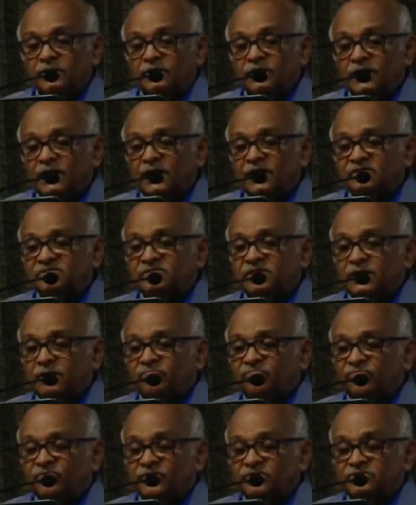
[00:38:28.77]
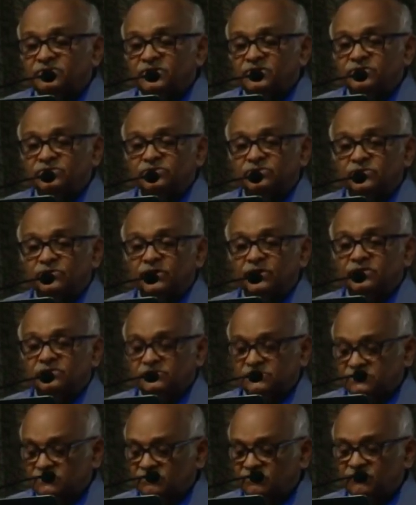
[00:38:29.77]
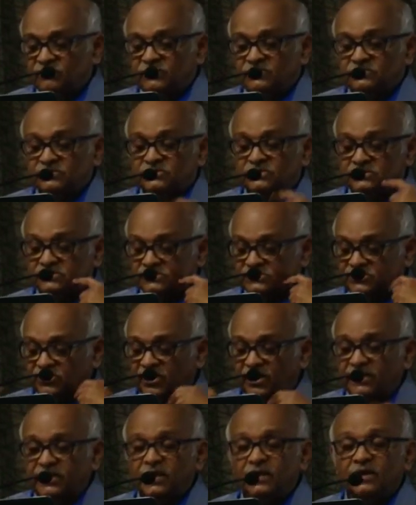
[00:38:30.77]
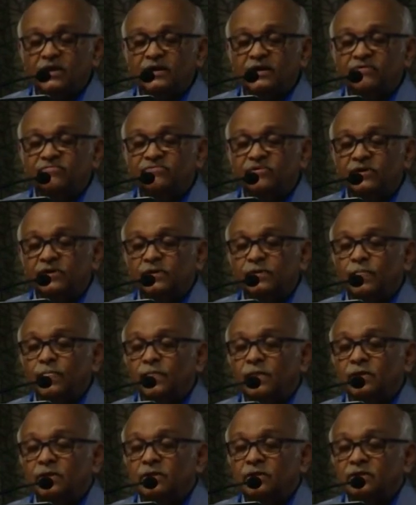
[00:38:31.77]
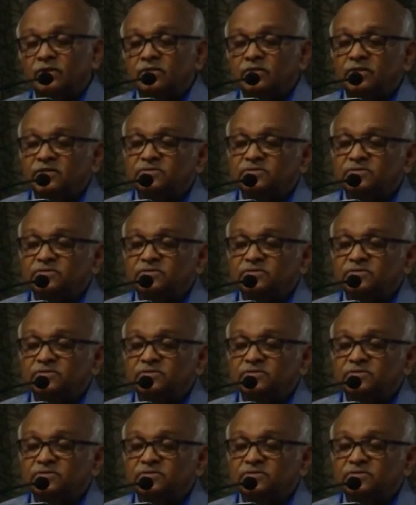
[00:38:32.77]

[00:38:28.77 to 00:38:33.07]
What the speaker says: Delayed sleep phase disorder is strikingly different.